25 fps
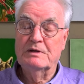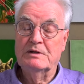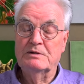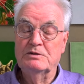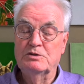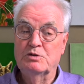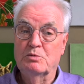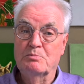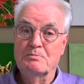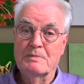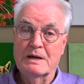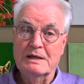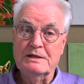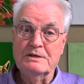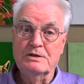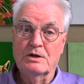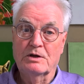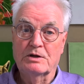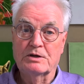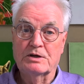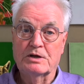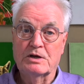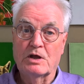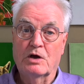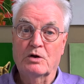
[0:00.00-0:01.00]
You may
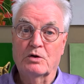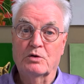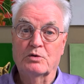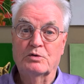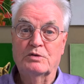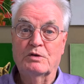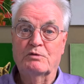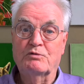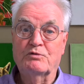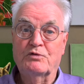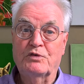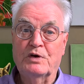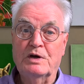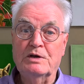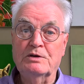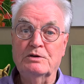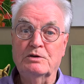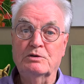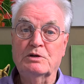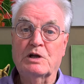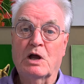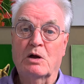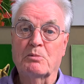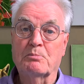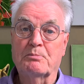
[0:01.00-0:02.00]
not know that
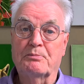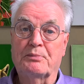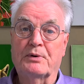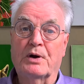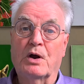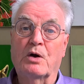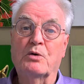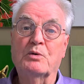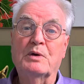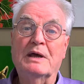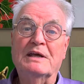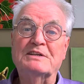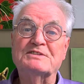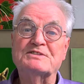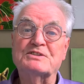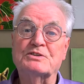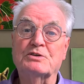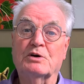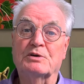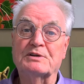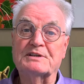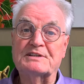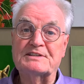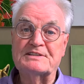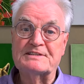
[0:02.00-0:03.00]
Final Cut Pro has
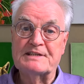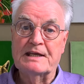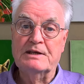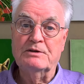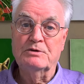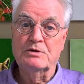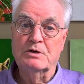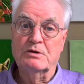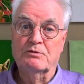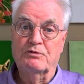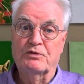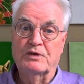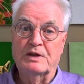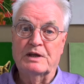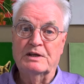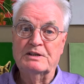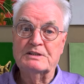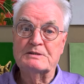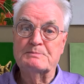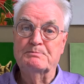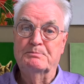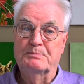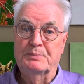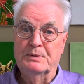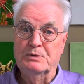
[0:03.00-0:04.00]
got sound
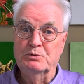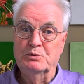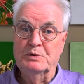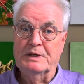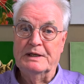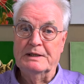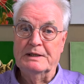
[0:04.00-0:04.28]
effects built